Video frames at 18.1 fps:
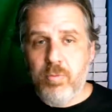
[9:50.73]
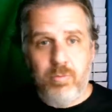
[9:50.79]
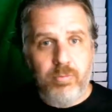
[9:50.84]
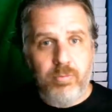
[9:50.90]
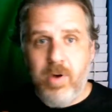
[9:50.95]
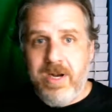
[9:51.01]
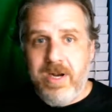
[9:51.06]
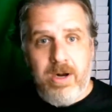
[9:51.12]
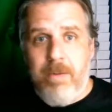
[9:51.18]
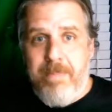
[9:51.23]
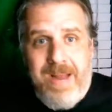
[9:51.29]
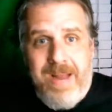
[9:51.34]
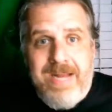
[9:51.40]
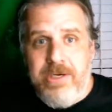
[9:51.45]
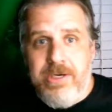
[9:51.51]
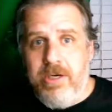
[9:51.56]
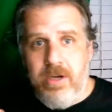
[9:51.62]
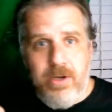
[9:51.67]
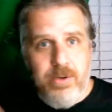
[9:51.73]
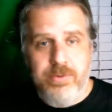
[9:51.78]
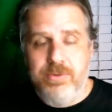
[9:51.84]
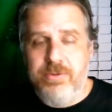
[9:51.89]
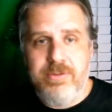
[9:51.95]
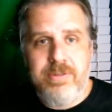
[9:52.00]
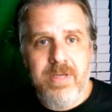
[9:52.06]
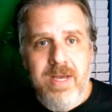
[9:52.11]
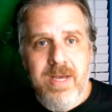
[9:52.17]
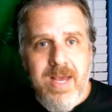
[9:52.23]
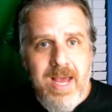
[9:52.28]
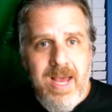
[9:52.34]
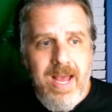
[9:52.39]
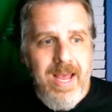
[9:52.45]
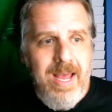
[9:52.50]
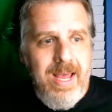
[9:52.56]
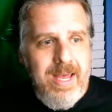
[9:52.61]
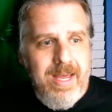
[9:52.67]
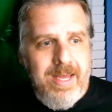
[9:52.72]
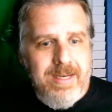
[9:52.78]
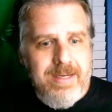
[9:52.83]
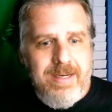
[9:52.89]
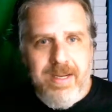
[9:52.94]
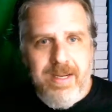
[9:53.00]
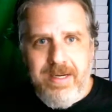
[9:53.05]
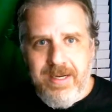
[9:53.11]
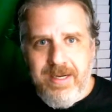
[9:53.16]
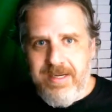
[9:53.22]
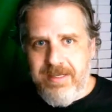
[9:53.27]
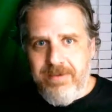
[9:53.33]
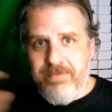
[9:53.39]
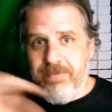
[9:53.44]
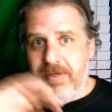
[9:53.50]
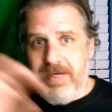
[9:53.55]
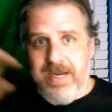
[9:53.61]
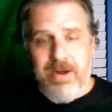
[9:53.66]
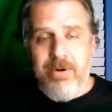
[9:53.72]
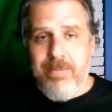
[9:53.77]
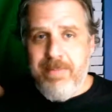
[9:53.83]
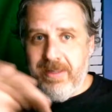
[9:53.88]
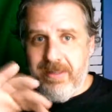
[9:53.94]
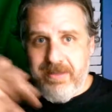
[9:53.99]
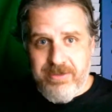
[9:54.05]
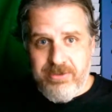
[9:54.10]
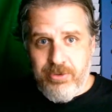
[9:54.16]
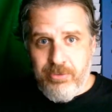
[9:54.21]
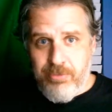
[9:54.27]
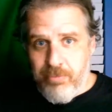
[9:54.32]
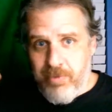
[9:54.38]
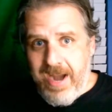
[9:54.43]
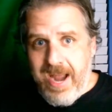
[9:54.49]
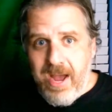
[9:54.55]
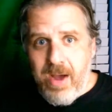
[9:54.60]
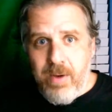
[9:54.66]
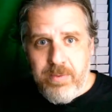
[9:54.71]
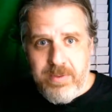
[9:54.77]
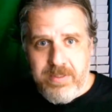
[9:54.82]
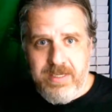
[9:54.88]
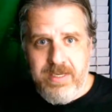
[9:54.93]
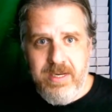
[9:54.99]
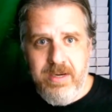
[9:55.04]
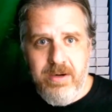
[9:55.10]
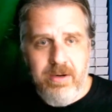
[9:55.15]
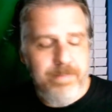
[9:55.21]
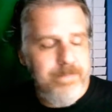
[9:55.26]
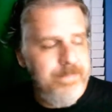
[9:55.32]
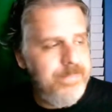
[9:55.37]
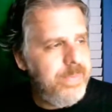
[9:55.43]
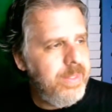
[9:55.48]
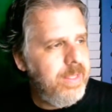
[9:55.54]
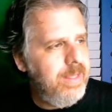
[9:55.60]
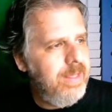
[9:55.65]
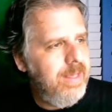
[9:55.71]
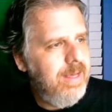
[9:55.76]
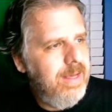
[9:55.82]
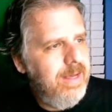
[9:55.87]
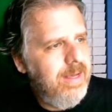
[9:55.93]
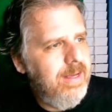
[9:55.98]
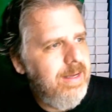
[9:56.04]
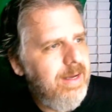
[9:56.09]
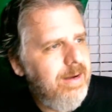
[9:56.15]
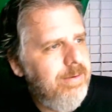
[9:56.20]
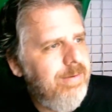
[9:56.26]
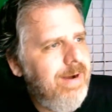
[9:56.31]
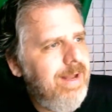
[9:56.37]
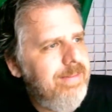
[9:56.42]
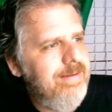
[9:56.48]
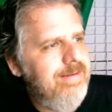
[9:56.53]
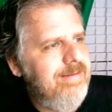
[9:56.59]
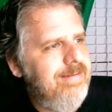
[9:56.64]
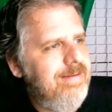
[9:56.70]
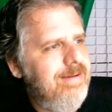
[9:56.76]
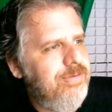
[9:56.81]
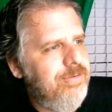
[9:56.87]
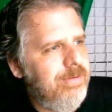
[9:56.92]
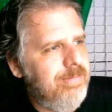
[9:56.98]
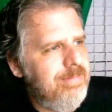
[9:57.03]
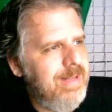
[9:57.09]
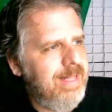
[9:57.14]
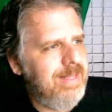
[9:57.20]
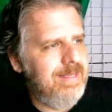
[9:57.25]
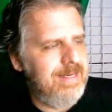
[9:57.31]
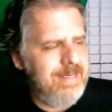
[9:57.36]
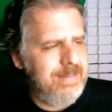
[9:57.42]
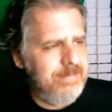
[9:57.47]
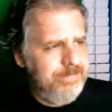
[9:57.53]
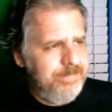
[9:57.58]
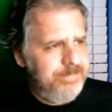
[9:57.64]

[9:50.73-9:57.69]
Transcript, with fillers: running arpeggios and and different counter melodies around here, uh, around the central melody,